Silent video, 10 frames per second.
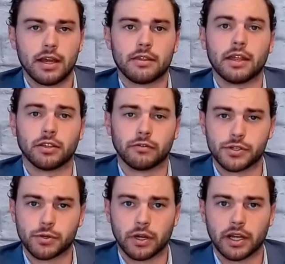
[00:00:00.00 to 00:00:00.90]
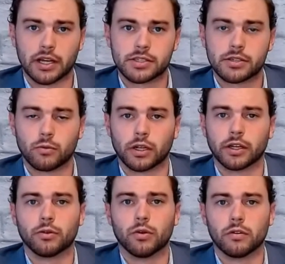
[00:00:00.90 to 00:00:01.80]
Thank you for joining us. We're going to
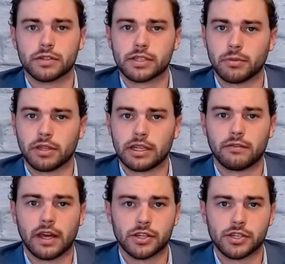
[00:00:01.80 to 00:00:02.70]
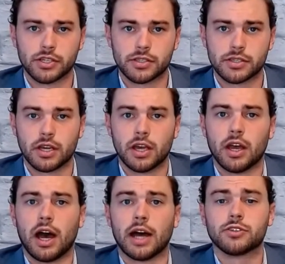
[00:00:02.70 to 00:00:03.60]
go over some of the advantages
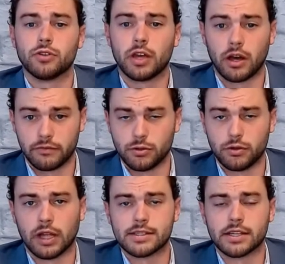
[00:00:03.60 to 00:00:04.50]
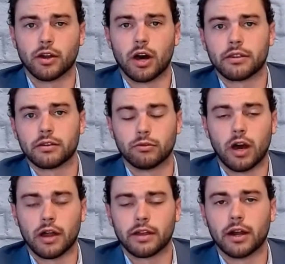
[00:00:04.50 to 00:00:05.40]
of utilizing an
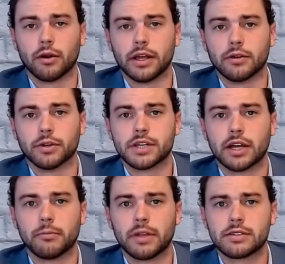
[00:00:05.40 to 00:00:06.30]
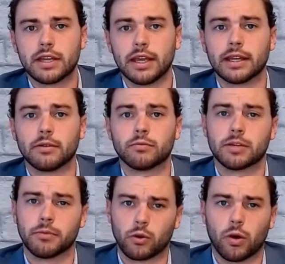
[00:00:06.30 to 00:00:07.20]
Roth IRA in retirement and
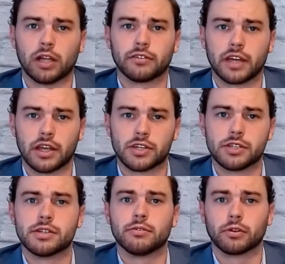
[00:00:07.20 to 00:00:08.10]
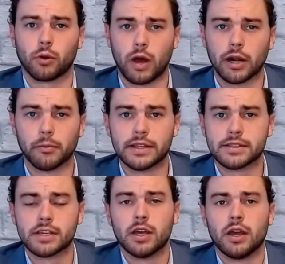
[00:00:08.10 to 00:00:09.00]
some of the qualifications and requirements